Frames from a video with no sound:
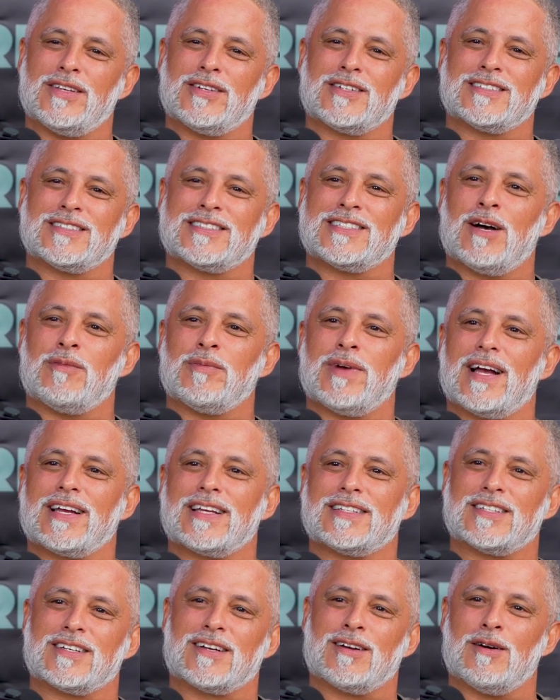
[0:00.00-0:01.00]
You can tell me I
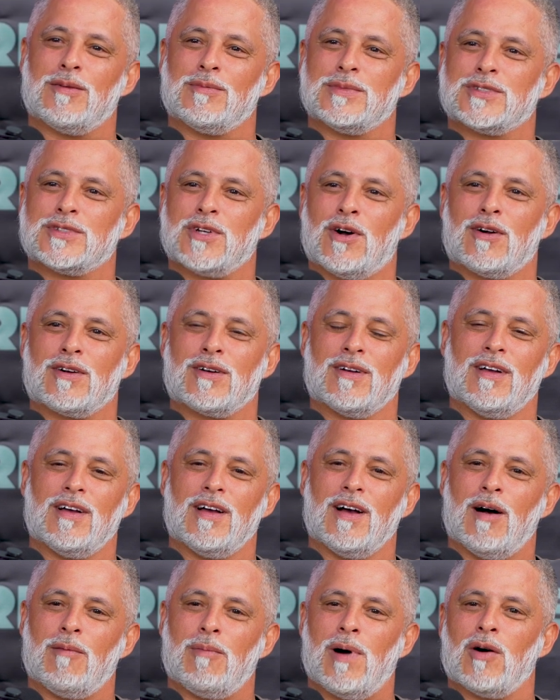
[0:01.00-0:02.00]
get to come and talk
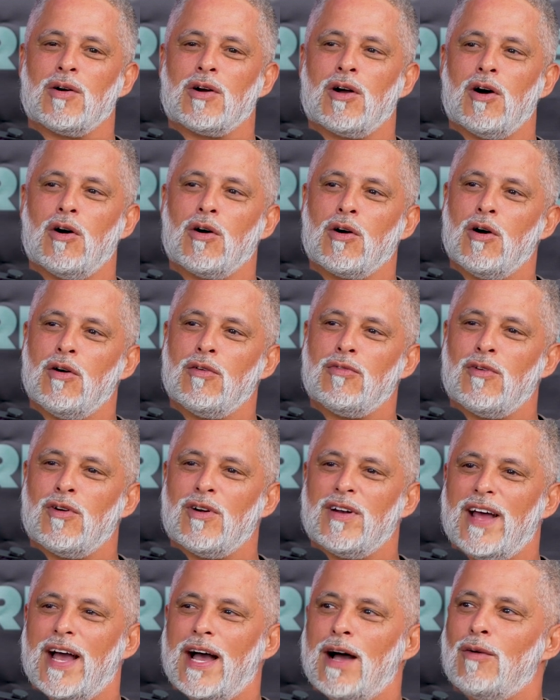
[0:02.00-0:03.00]
about go-go for
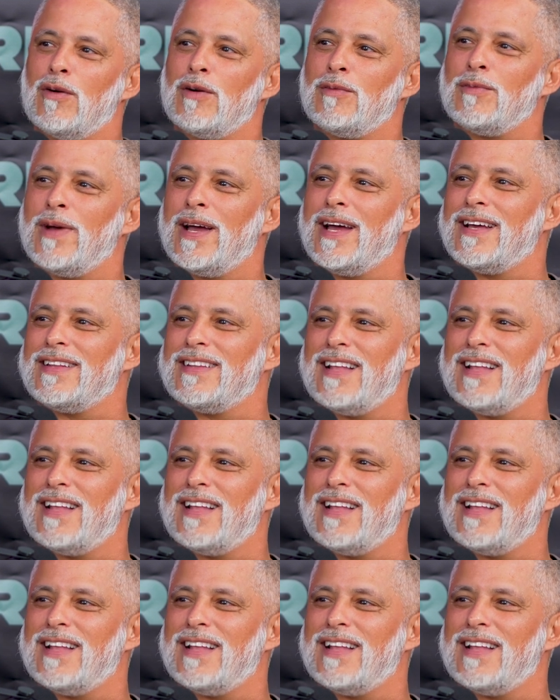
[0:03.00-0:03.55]
an hour, man?